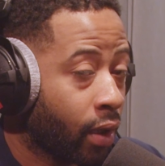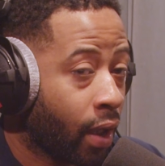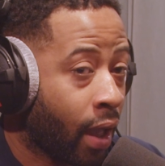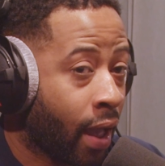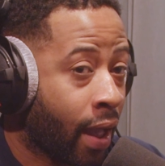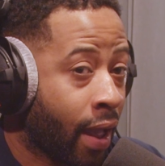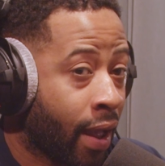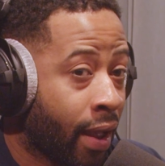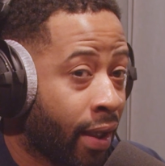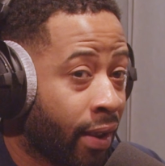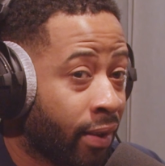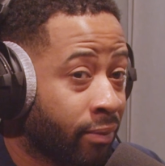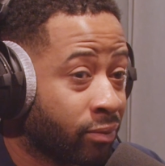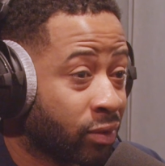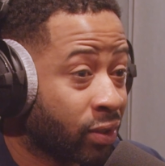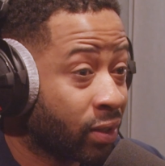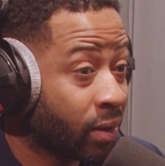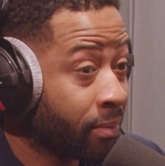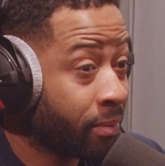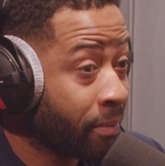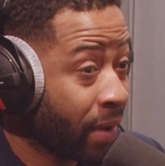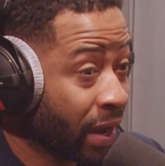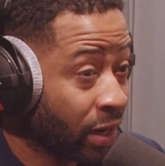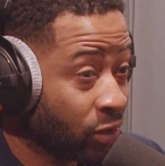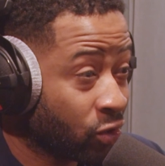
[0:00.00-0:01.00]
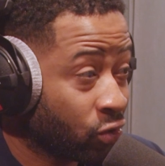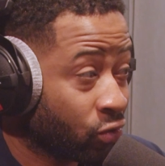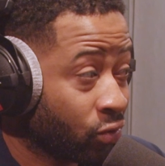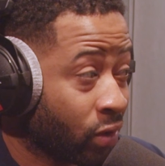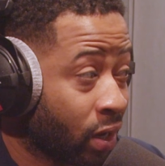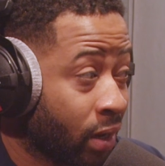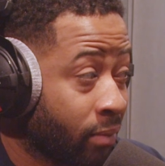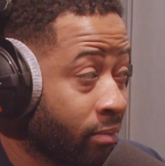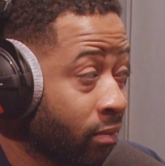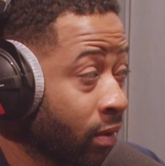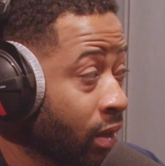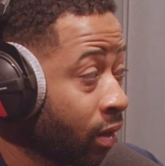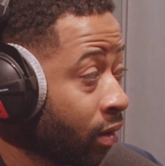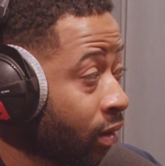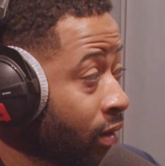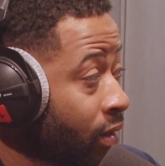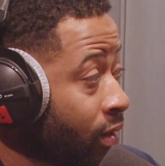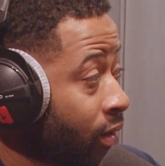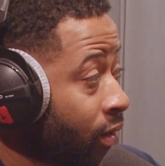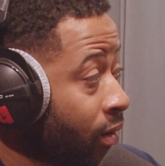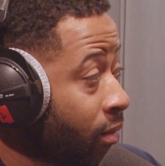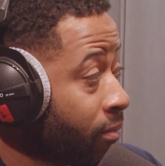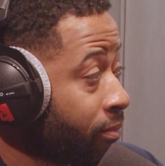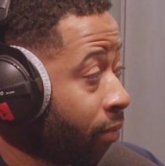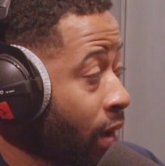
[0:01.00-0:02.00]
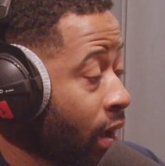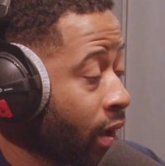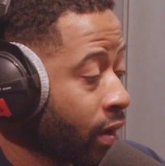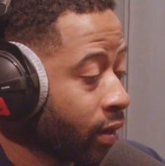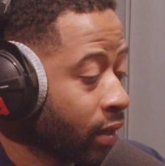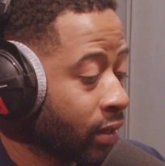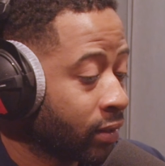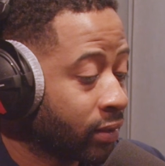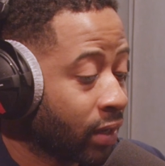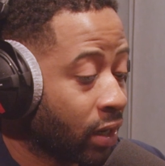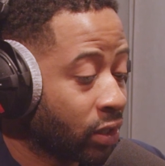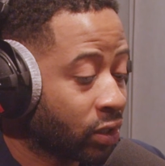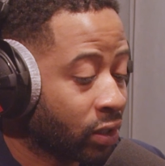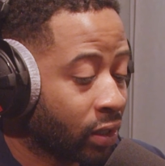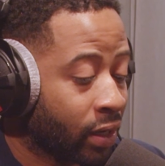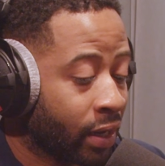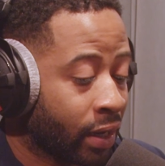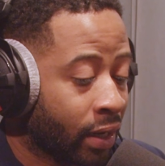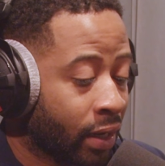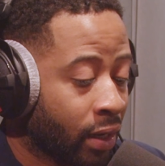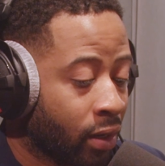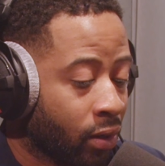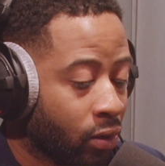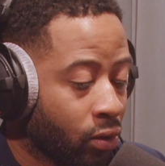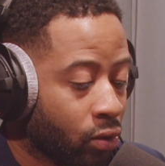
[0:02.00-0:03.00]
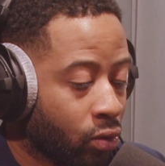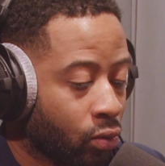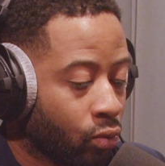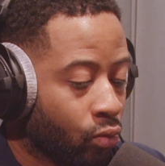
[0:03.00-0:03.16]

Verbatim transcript: um, to the mainstream? But essentially,